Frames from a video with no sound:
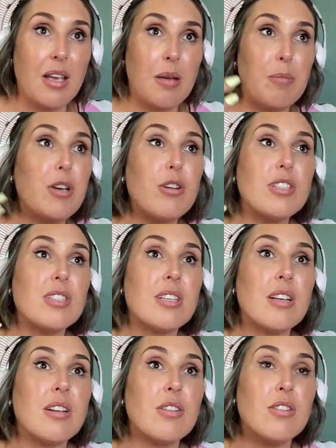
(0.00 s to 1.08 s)
because
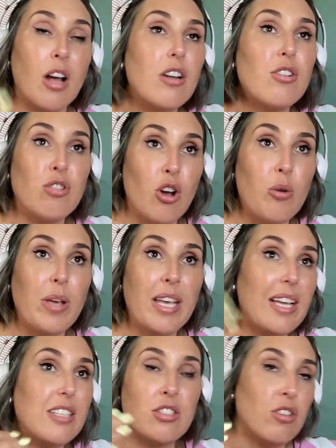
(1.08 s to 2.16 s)
not knowing
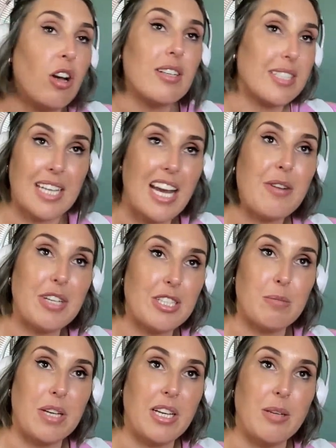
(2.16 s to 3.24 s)
is not scary to
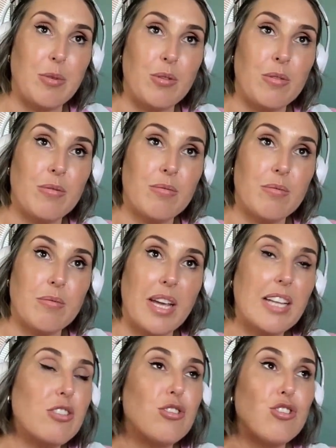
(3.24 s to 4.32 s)
me anymore.
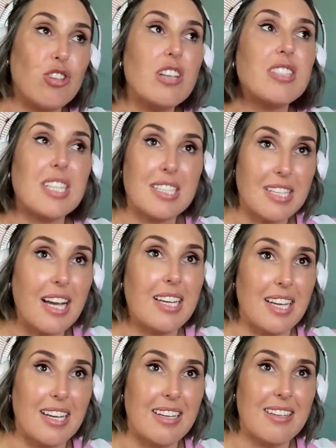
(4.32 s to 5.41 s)
It's just
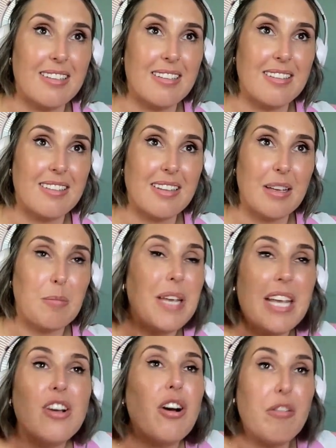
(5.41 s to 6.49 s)
exciting.
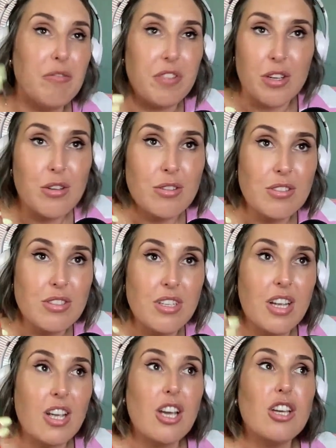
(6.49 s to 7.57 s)
Being confused
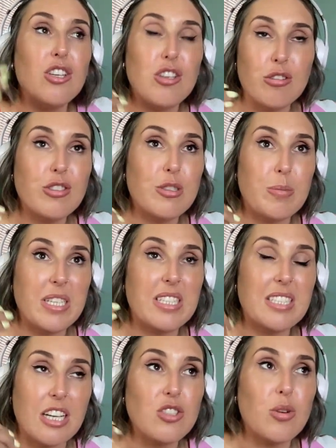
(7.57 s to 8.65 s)
used to be
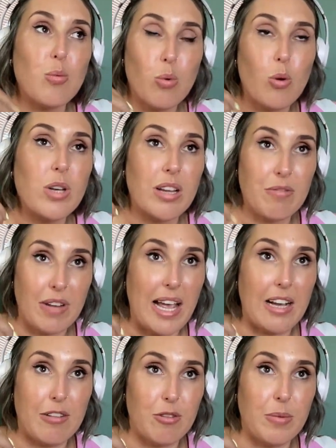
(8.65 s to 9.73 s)
such a warning
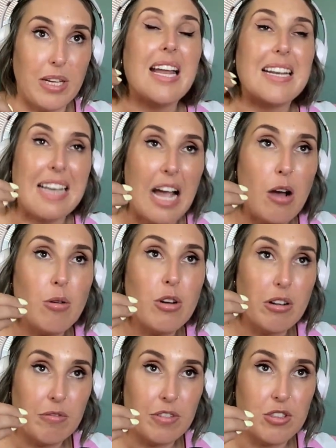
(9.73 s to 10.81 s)
flag for me. Now
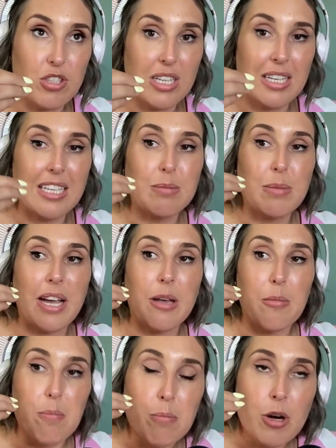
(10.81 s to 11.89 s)
confusion is my
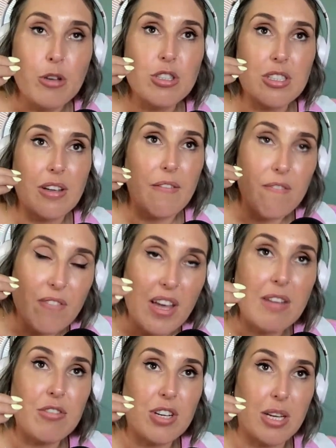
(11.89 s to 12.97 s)
most
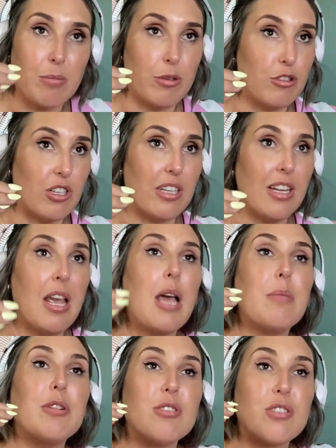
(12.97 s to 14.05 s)
favorite emotion
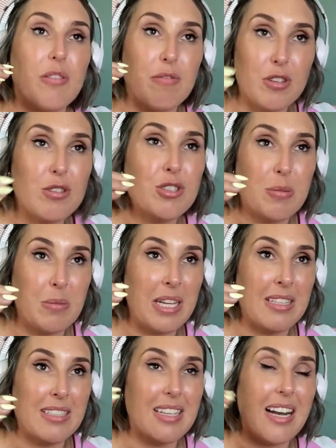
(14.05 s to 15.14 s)
because confusion
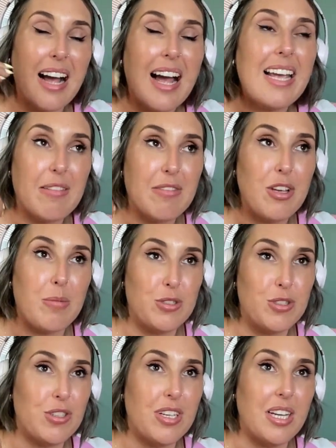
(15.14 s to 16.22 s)
means that I have the
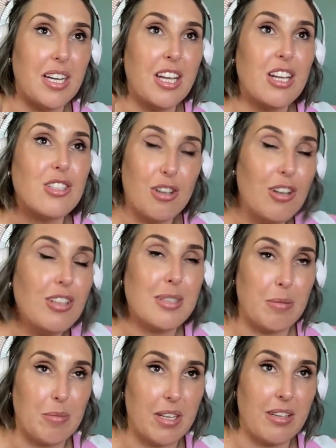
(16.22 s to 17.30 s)
opportunity to learn
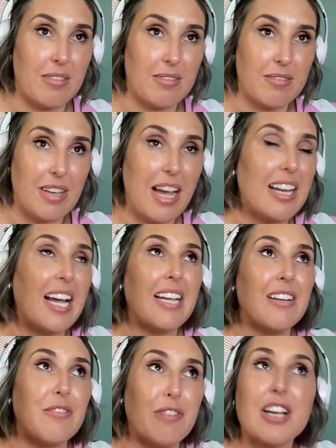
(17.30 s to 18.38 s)
something, and I
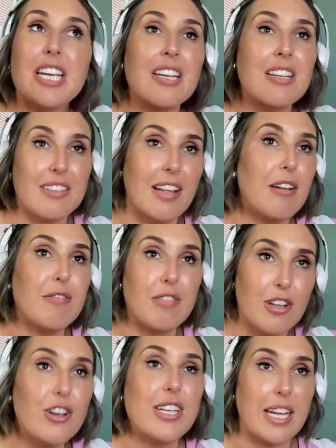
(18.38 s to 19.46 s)
fucking love
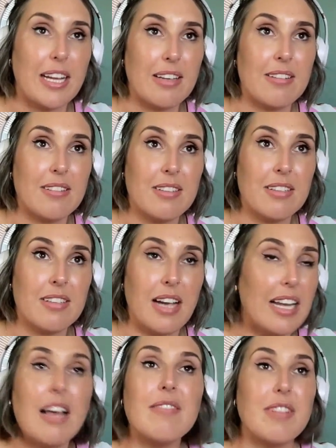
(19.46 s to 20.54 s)
learning. I
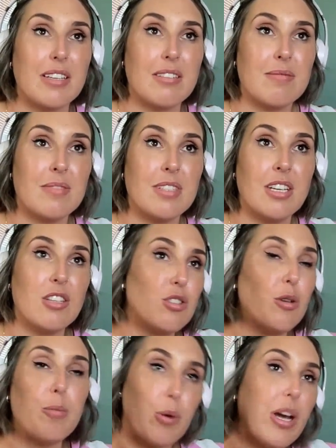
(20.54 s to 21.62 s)
love it.
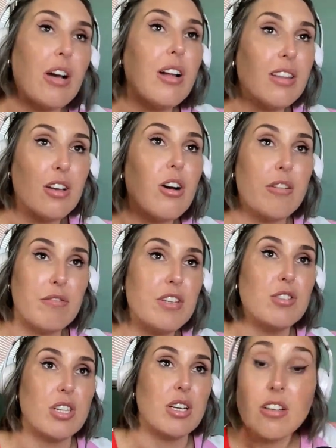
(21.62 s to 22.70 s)
So bring on the
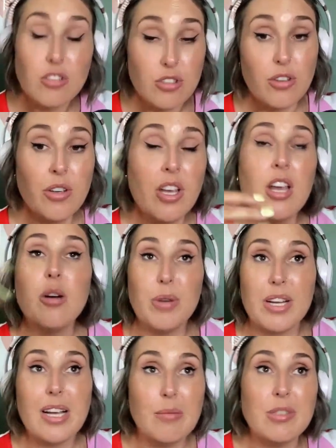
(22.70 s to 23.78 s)
confusion. So when
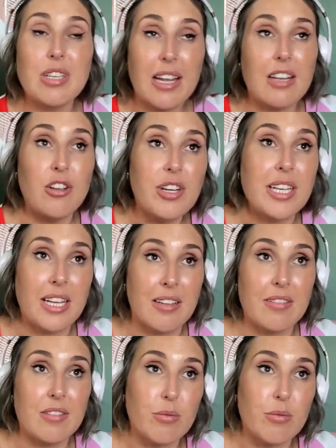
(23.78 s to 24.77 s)
it comes to unlearning the